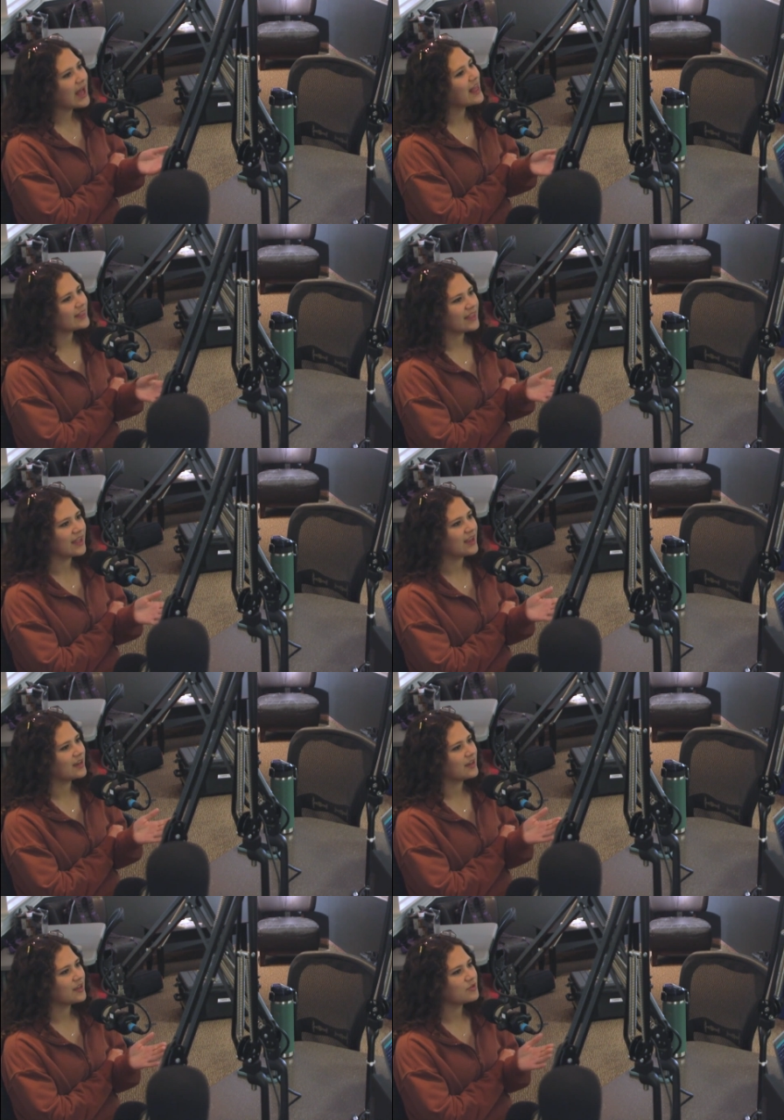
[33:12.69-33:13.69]
And
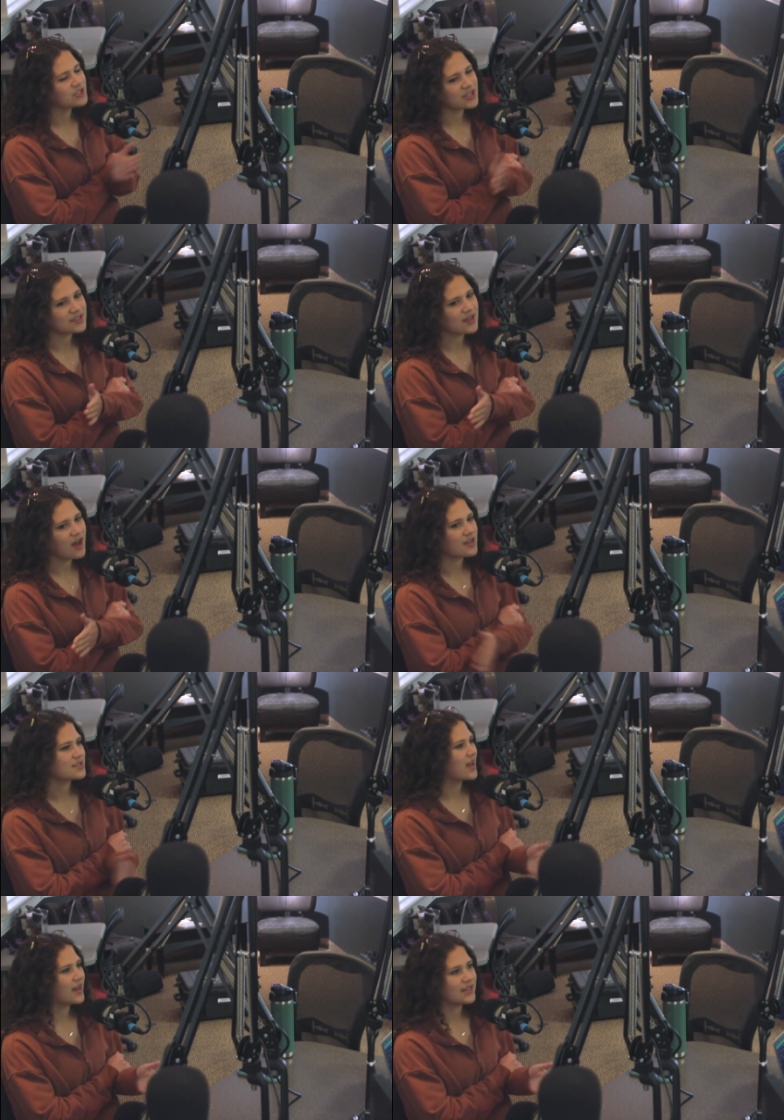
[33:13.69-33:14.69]
then it was just
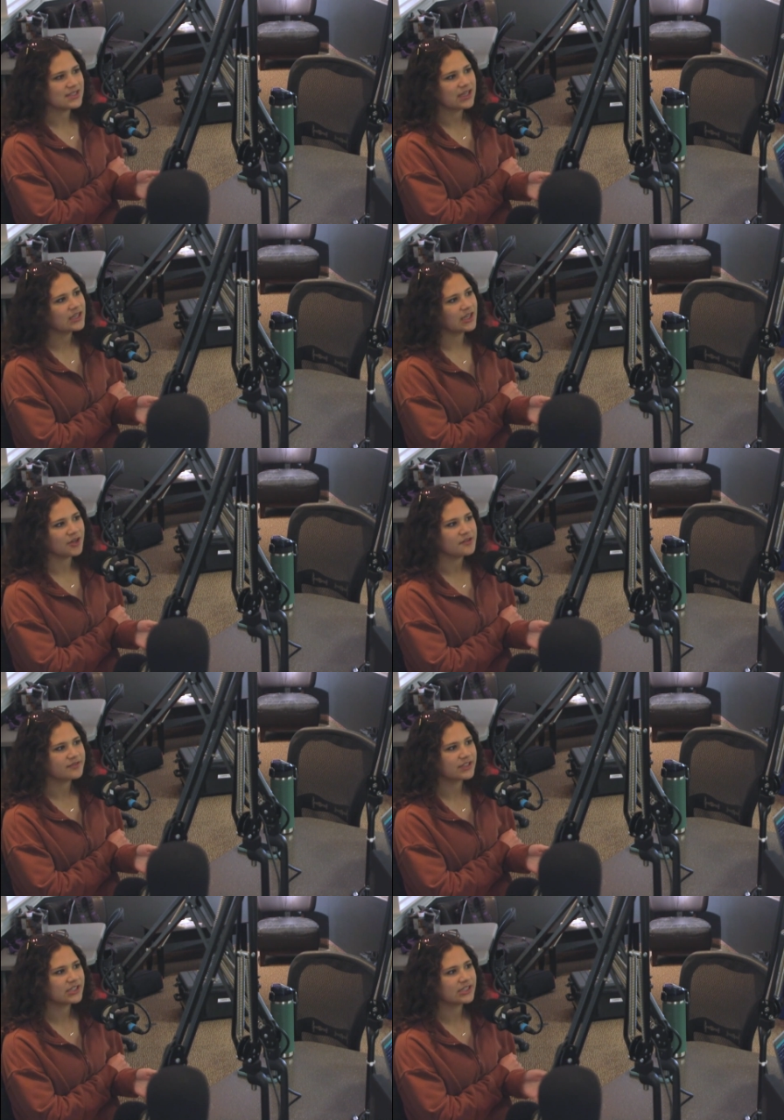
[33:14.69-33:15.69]
us kind of taking
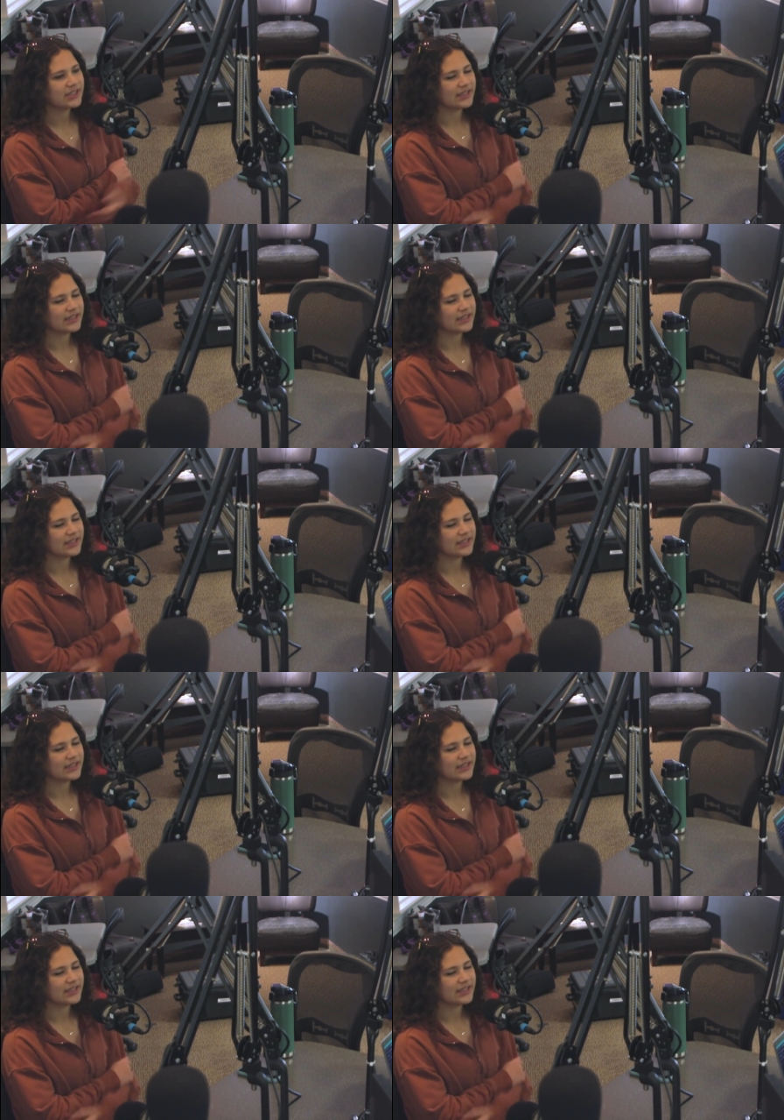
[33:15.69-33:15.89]
over.